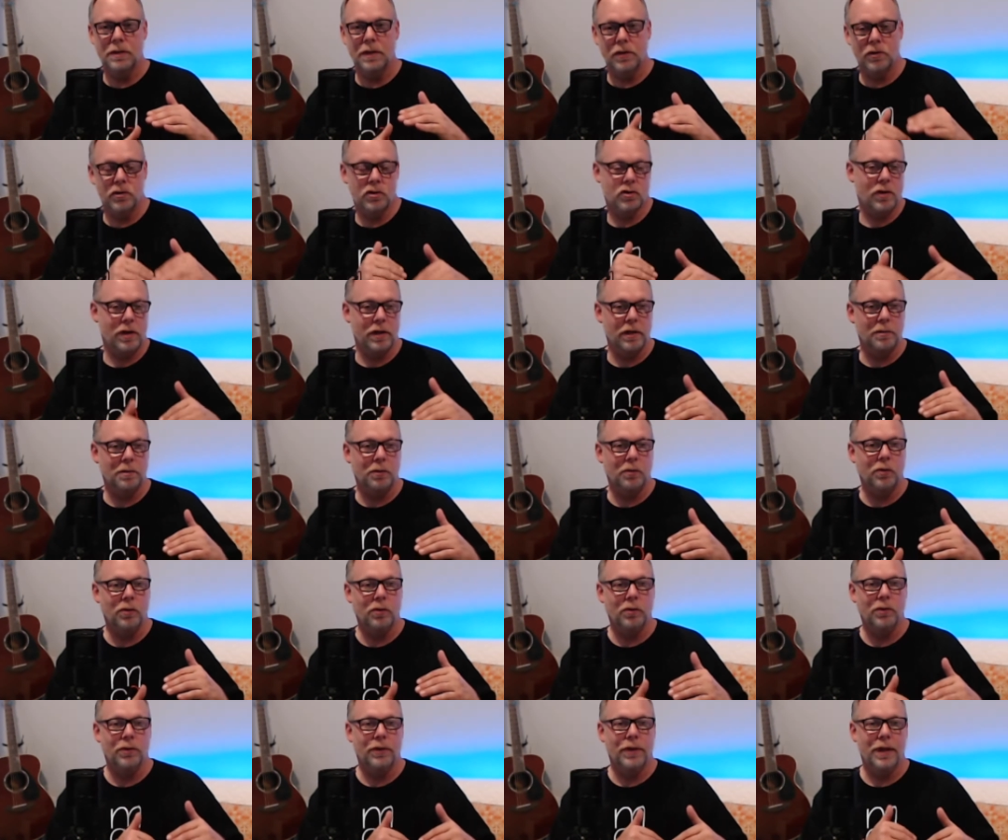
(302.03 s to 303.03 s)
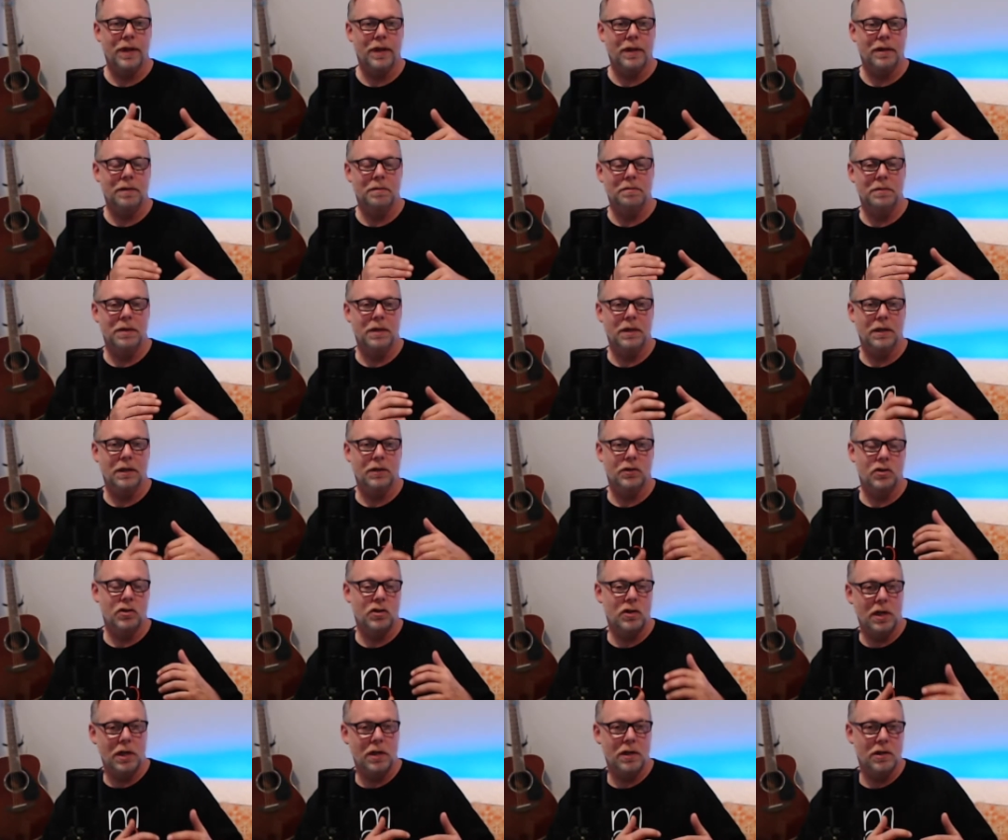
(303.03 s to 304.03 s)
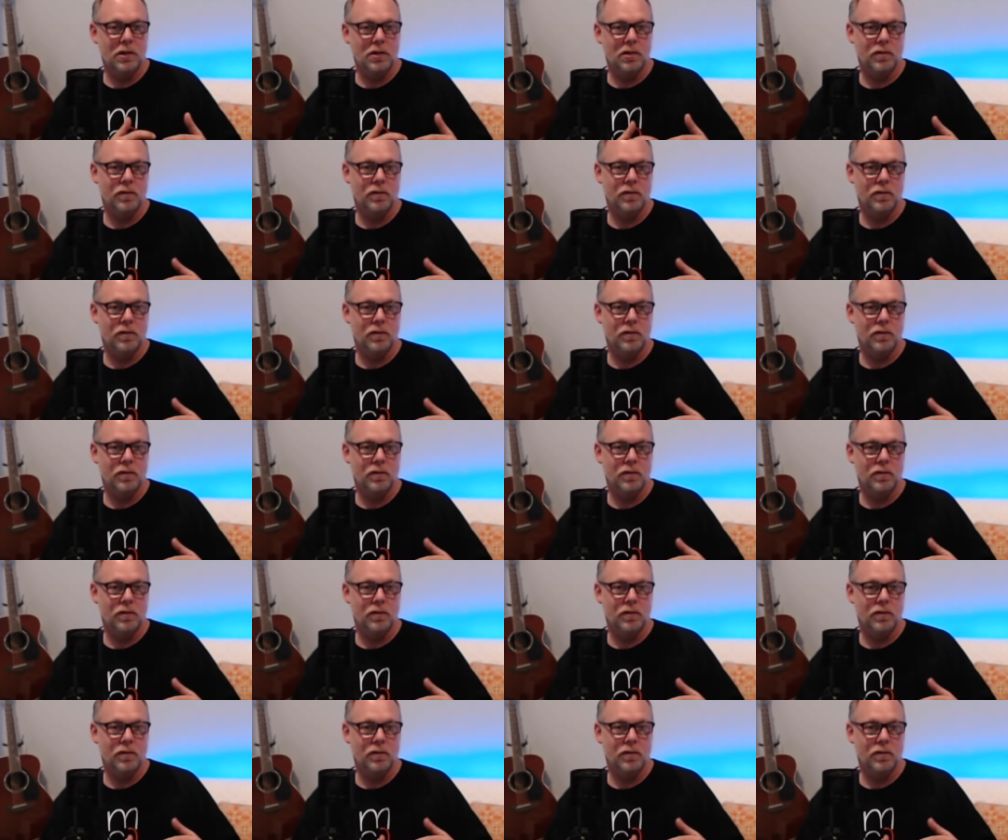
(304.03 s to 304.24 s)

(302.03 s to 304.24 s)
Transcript: They're tradable. They can be exchanged